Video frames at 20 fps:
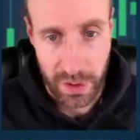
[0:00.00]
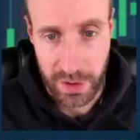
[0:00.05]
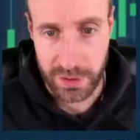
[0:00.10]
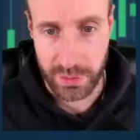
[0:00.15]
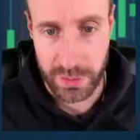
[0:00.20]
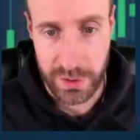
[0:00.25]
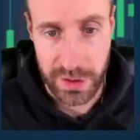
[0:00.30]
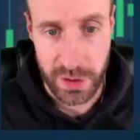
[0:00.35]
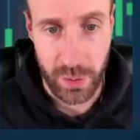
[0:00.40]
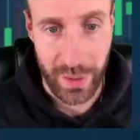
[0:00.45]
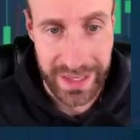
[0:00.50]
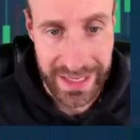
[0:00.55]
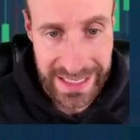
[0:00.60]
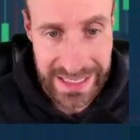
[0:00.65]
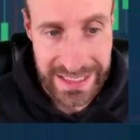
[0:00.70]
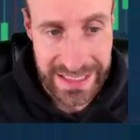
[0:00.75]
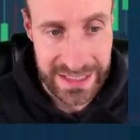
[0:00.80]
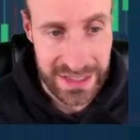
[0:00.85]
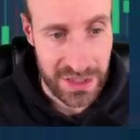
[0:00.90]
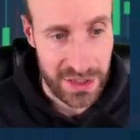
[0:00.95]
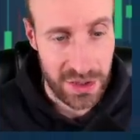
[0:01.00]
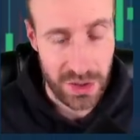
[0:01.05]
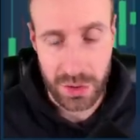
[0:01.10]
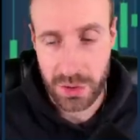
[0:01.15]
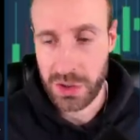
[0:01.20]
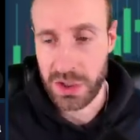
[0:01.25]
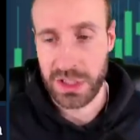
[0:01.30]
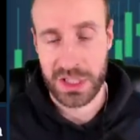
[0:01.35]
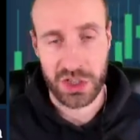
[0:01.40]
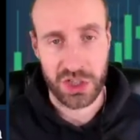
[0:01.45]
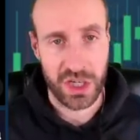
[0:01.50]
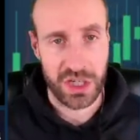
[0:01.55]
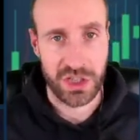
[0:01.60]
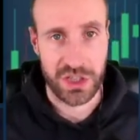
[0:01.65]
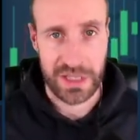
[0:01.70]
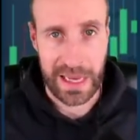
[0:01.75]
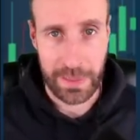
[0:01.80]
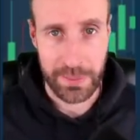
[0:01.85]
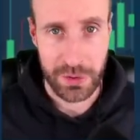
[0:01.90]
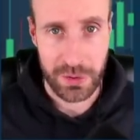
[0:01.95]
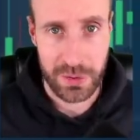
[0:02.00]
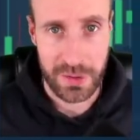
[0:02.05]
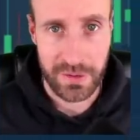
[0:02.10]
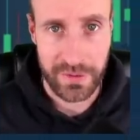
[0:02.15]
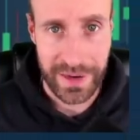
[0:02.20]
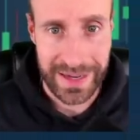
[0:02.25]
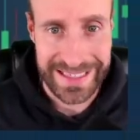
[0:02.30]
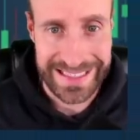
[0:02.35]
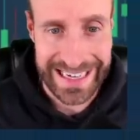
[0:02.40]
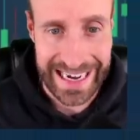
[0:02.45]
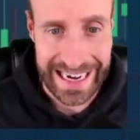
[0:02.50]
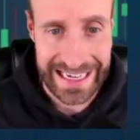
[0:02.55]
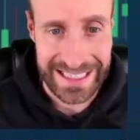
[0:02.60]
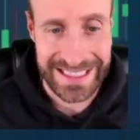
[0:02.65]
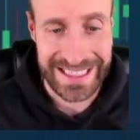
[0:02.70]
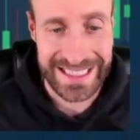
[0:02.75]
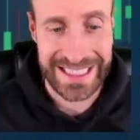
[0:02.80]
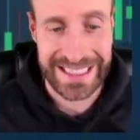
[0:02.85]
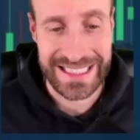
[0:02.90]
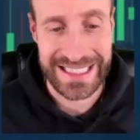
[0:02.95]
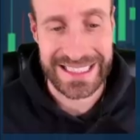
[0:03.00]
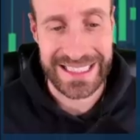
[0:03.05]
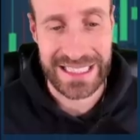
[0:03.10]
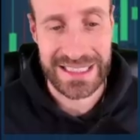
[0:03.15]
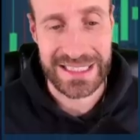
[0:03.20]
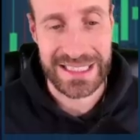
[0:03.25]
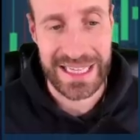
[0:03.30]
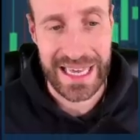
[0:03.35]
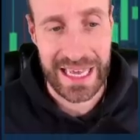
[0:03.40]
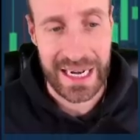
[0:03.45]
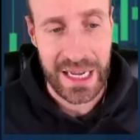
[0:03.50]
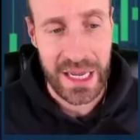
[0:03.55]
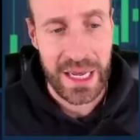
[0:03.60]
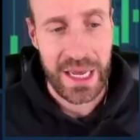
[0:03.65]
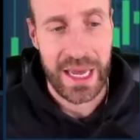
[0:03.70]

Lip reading: It's really quite easy to do. This exchange is absolutely fantastic in the sense that